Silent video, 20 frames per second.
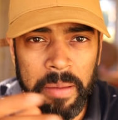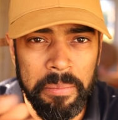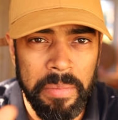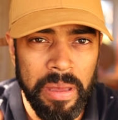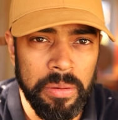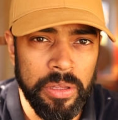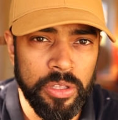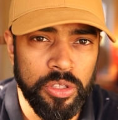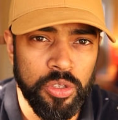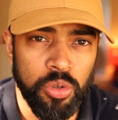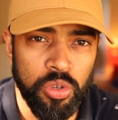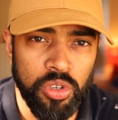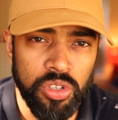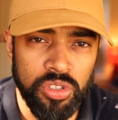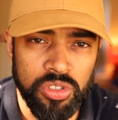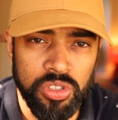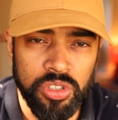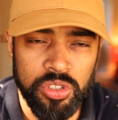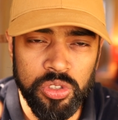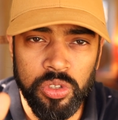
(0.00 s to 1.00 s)
maybe
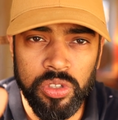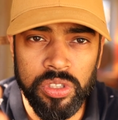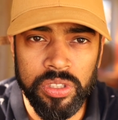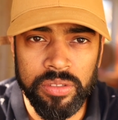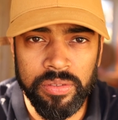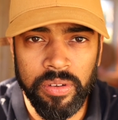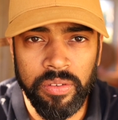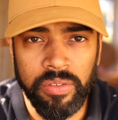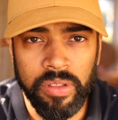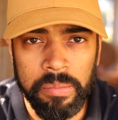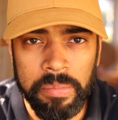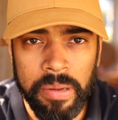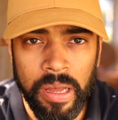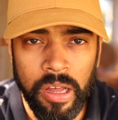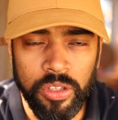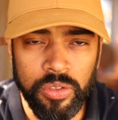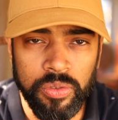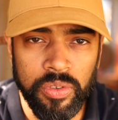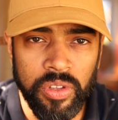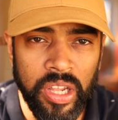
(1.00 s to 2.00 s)
250
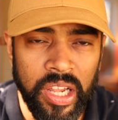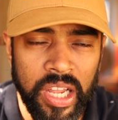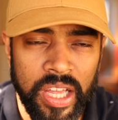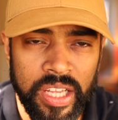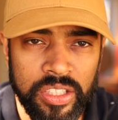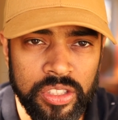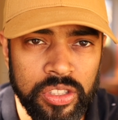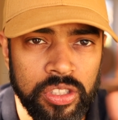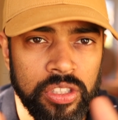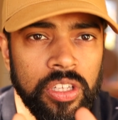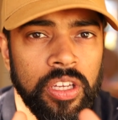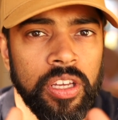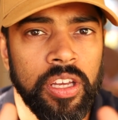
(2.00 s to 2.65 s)
pounds for the lens.